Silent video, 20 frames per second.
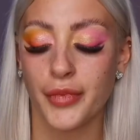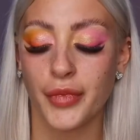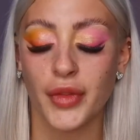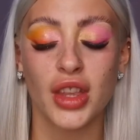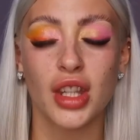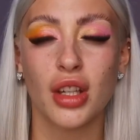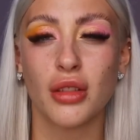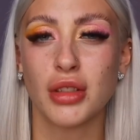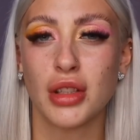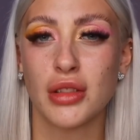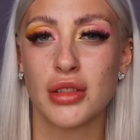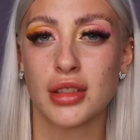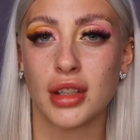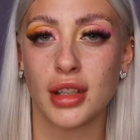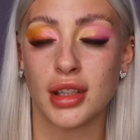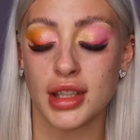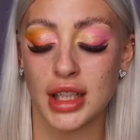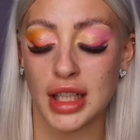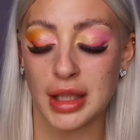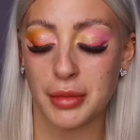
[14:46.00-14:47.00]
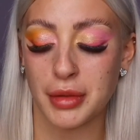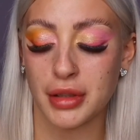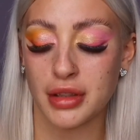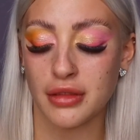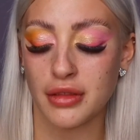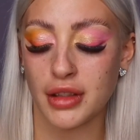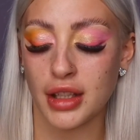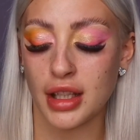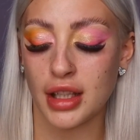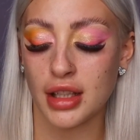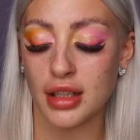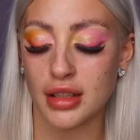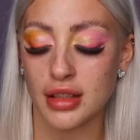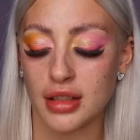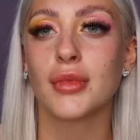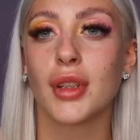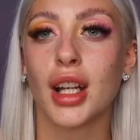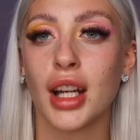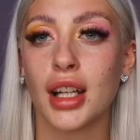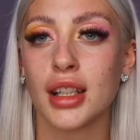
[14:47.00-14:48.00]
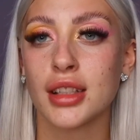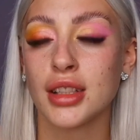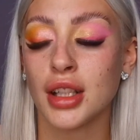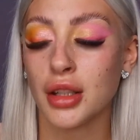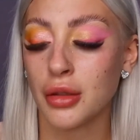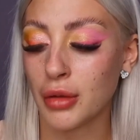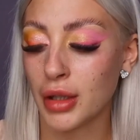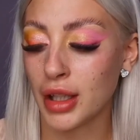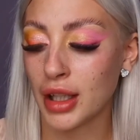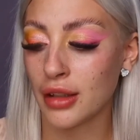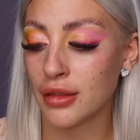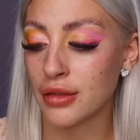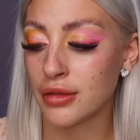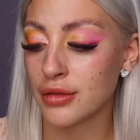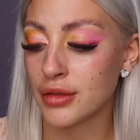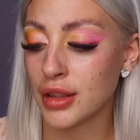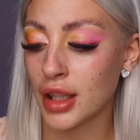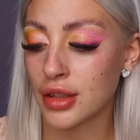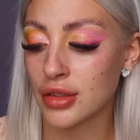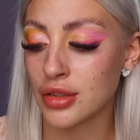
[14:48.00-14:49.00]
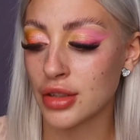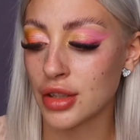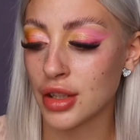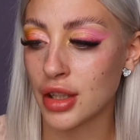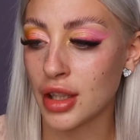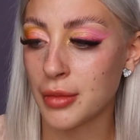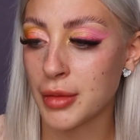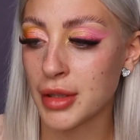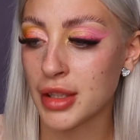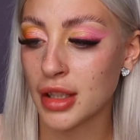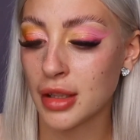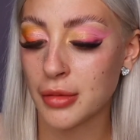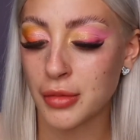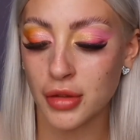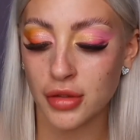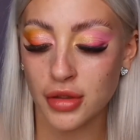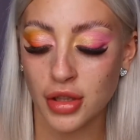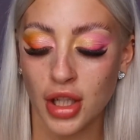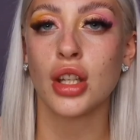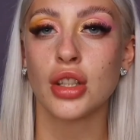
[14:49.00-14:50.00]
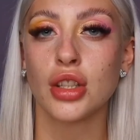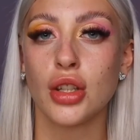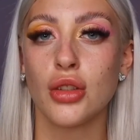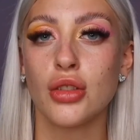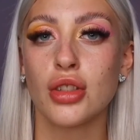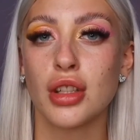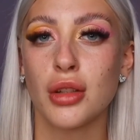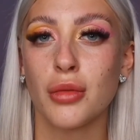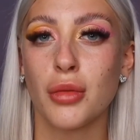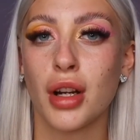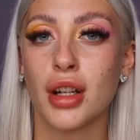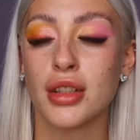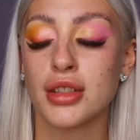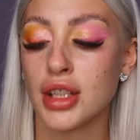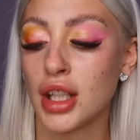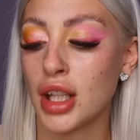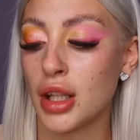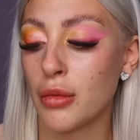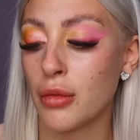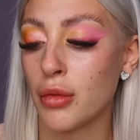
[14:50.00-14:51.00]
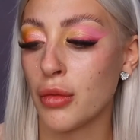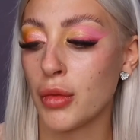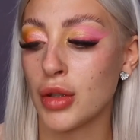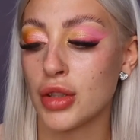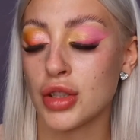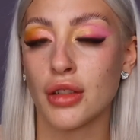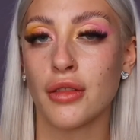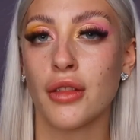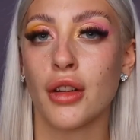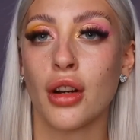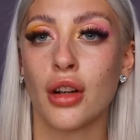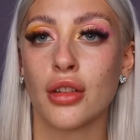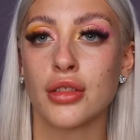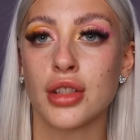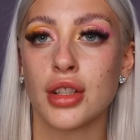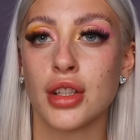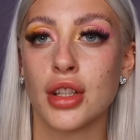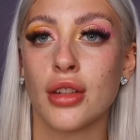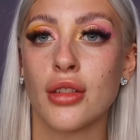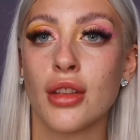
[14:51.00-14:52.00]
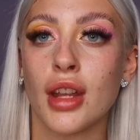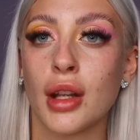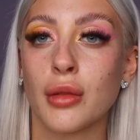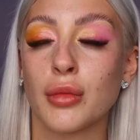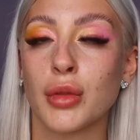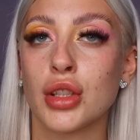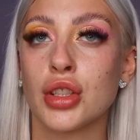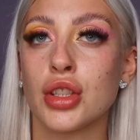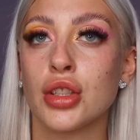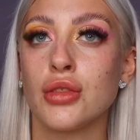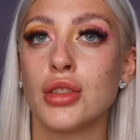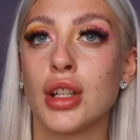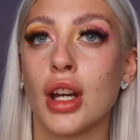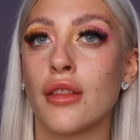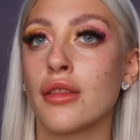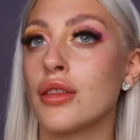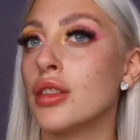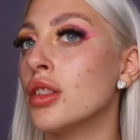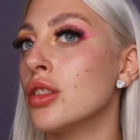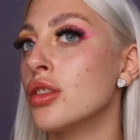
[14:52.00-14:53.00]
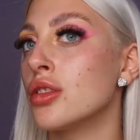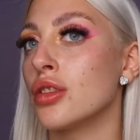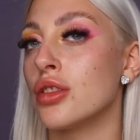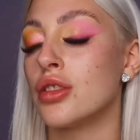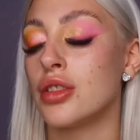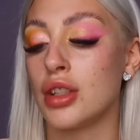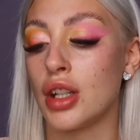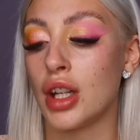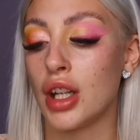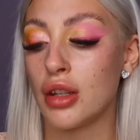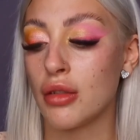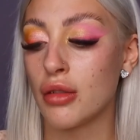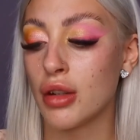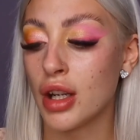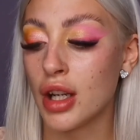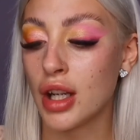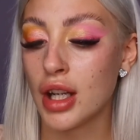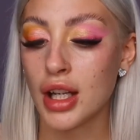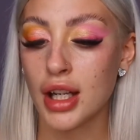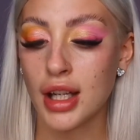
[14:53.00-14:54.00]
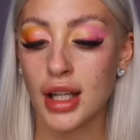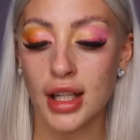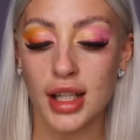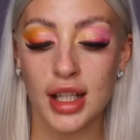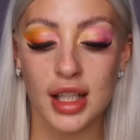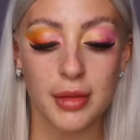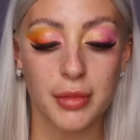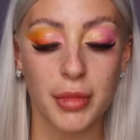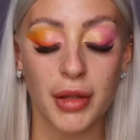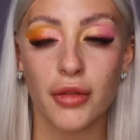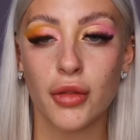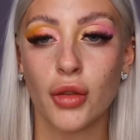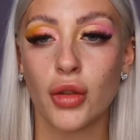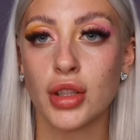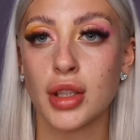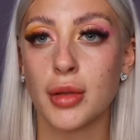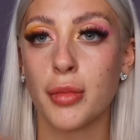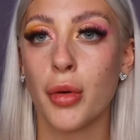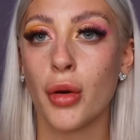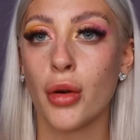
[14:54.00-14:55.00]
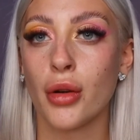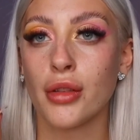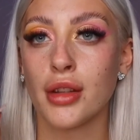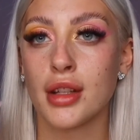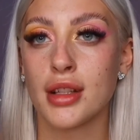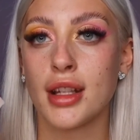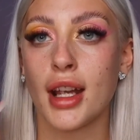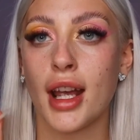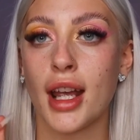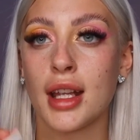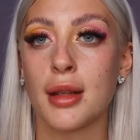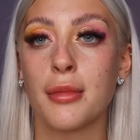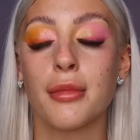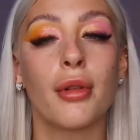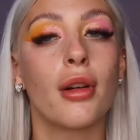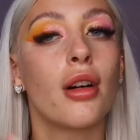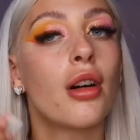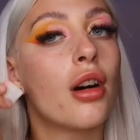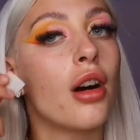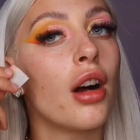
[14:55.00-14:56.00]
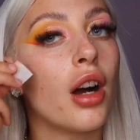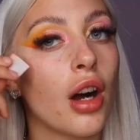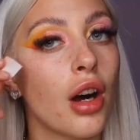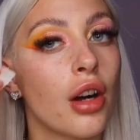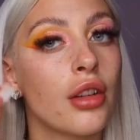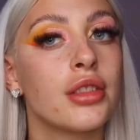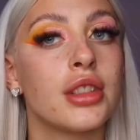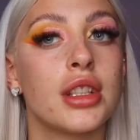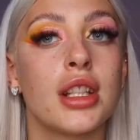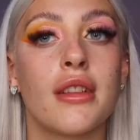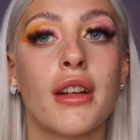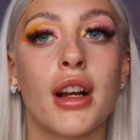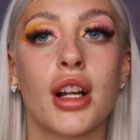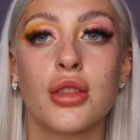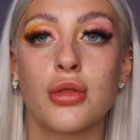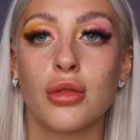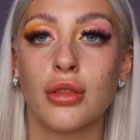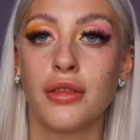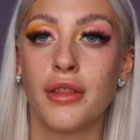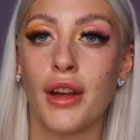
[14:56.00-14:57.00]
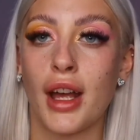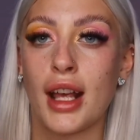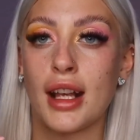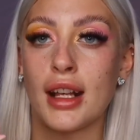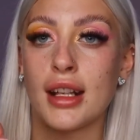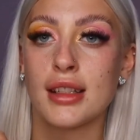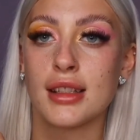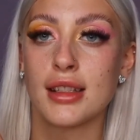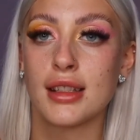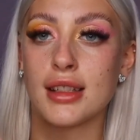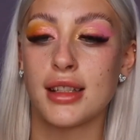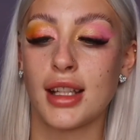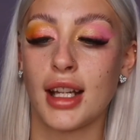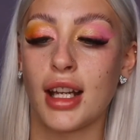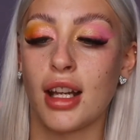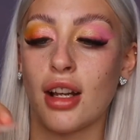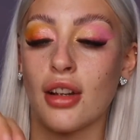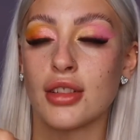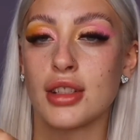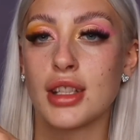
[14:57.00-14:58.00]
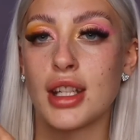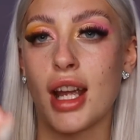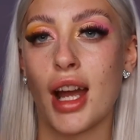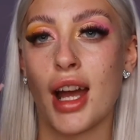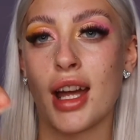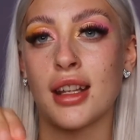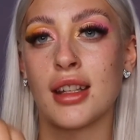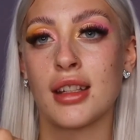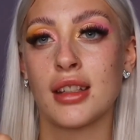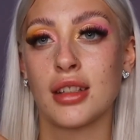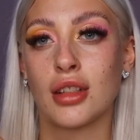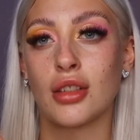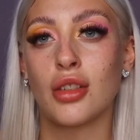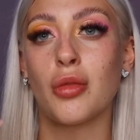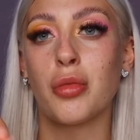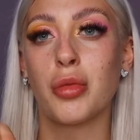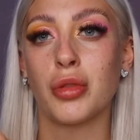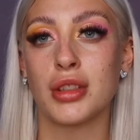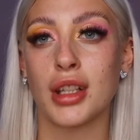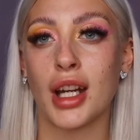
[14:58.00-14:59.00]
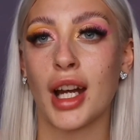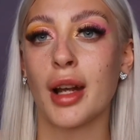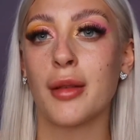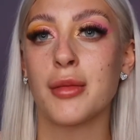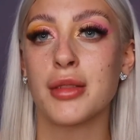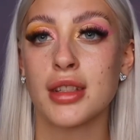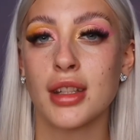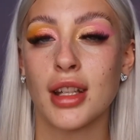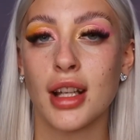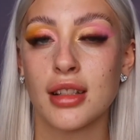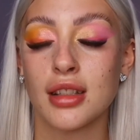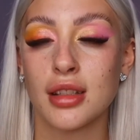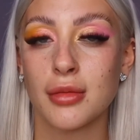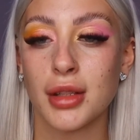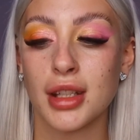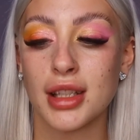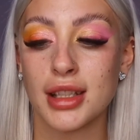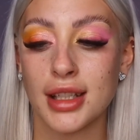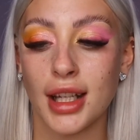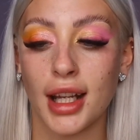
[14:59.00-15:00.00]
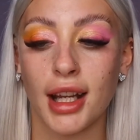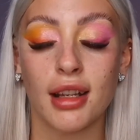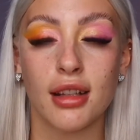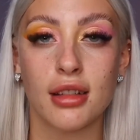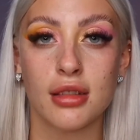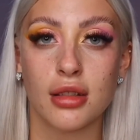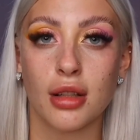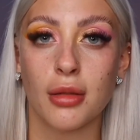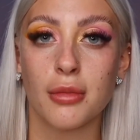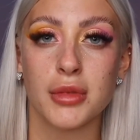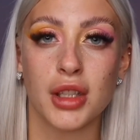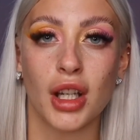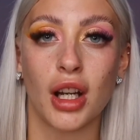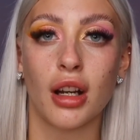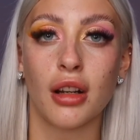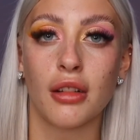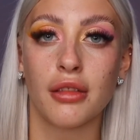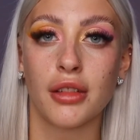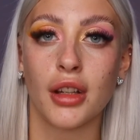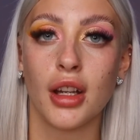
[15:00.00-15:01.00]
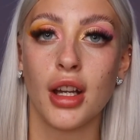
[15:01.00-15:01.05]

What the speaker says: Don't use sellotape on your face. I know why that's just hurt me so much. Usually what I do, which I forgot to do then, which you definitely should do, is before you put the tape onto your actual face, stick it onto your hand a couple times so then some of the stickiness comes off,